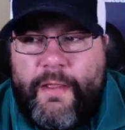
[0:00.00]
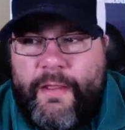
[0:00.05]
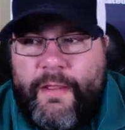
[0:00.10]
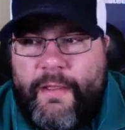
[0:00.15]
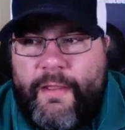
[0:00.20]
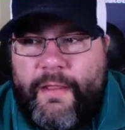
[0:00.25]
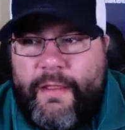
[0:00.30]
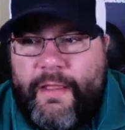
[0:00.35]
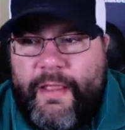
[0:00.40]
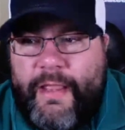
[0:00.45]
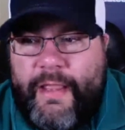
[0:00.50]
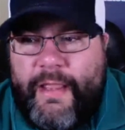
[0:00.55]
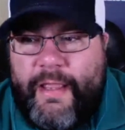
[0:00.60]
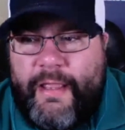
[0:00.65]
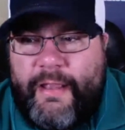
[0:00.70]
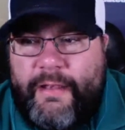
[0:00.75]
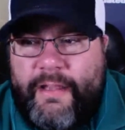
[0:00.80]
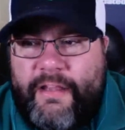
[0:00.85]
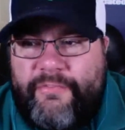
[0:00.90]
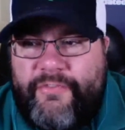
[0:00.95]
And if
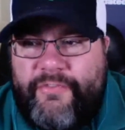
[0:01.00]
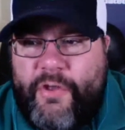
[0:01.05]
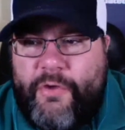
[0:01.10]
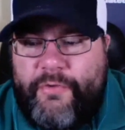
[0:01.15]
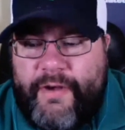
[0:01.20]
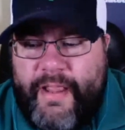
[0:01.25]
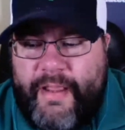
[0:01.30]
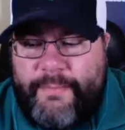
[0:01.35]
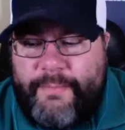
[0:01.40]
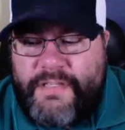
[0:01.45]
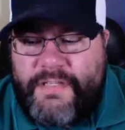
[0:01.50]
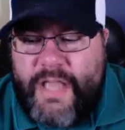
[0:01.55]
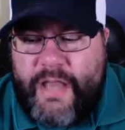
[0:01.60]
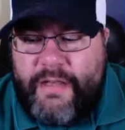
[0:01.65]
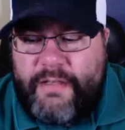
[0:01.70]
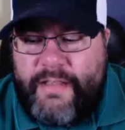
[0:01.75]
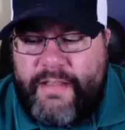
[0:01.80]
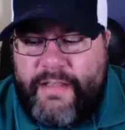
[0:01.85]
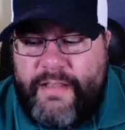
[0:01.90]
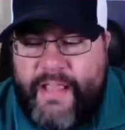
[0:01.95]
Notre Dame decided they
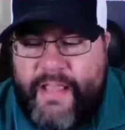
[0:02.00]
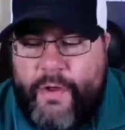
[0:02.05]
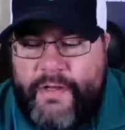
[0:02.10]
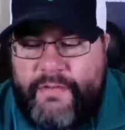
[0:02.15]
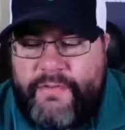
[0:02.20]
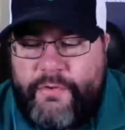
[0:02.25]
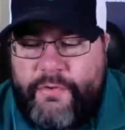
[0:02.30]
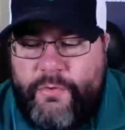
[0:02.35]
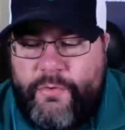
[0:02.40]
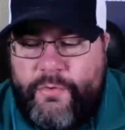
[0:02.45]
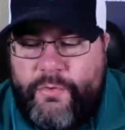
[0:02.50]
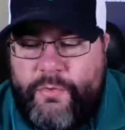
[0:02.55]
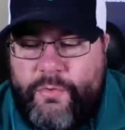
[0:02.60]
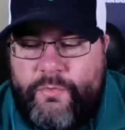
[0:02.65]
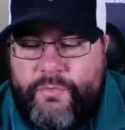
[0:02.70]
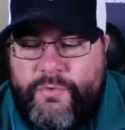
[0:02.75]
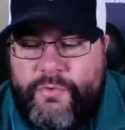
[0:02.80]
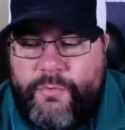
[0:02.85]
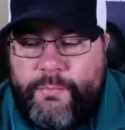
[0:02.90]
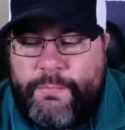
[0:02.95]
wanted to to
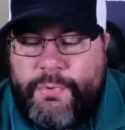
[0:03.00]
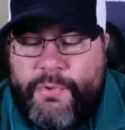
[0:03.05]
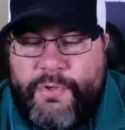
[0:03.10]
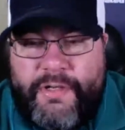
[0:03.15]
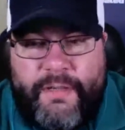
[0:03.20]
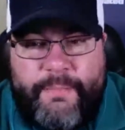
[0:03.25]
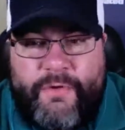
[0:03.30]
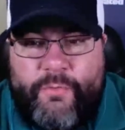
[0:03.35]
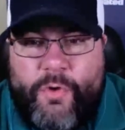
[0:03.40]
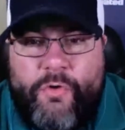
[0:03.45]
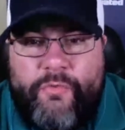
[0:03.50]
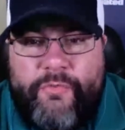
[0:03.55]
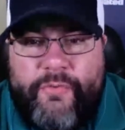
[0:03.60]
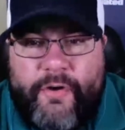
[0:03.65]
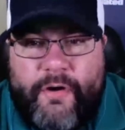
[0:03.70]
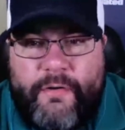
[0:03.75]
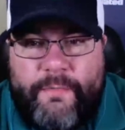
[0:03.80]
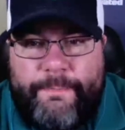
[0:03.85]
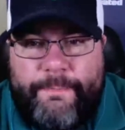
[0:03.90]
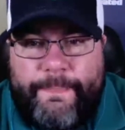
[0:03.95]
put him at Rover
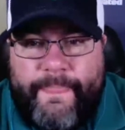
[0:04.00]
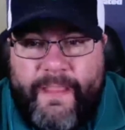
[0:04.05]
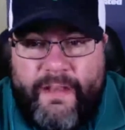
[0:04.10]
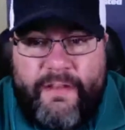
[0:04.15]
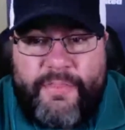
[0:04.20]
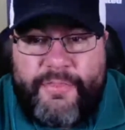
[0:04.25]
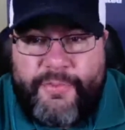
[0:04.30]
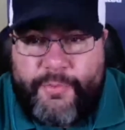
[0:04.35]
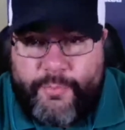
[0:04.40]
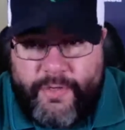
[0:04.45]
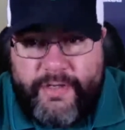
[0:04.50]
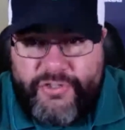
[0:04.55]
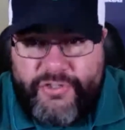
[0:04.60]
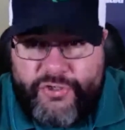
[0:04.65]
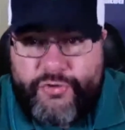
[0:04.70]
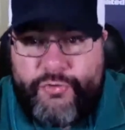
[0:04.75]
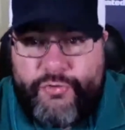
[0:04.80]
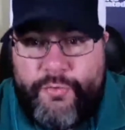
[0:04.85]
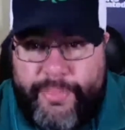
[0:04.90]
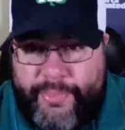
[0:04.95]
in a th in a
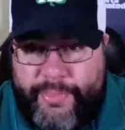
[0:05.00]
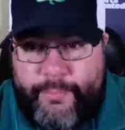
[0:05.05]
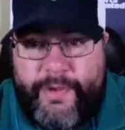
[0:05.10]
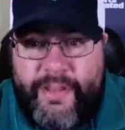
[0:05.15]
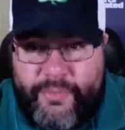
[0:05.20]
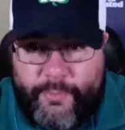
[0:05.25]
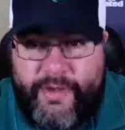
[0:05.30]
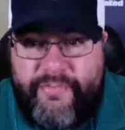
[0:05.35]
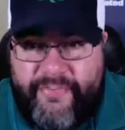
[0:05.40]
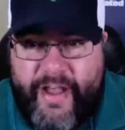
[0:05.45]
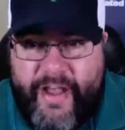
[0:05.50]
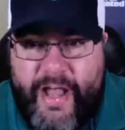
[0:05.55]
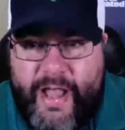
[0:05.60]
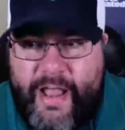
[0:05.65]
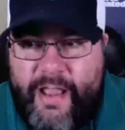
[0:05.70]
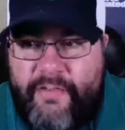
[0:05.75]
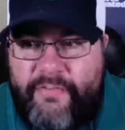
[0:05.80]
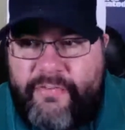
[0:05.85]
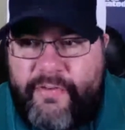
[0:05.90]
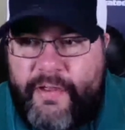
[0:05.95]
true three three
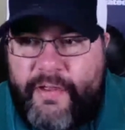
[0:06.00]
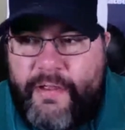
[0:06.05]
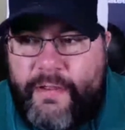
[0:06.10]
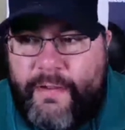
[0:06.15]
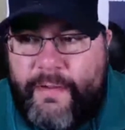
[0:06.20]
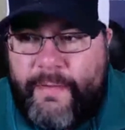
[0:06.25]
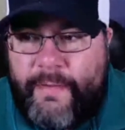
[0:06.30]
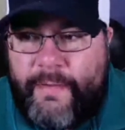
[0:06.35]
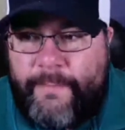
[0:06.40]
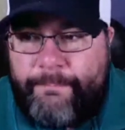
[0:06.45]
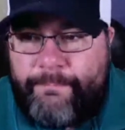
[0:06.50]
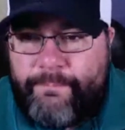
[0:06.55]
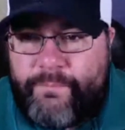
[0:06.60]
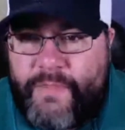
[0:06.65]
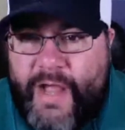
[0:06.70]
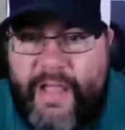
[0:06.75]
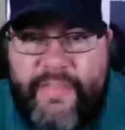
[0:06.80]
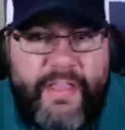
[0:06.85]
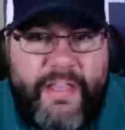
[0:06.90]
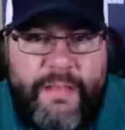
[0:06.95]
five, I
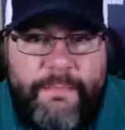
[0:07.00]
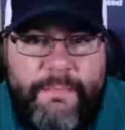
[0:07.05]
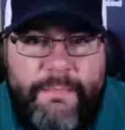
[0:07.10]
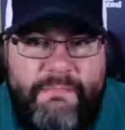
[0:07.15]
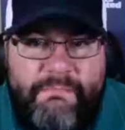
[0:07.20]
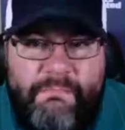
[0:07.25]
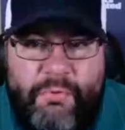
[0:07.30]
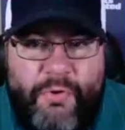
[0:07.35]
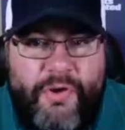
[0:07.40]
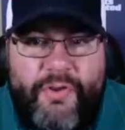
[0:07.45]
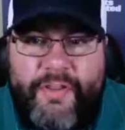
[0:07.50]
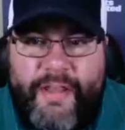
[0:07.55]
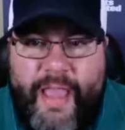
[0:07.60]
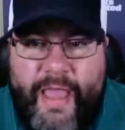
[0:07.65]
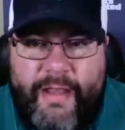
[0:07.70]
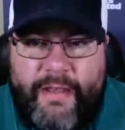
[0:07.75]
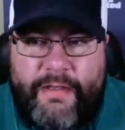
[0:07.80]
think he'd be brilliant at it.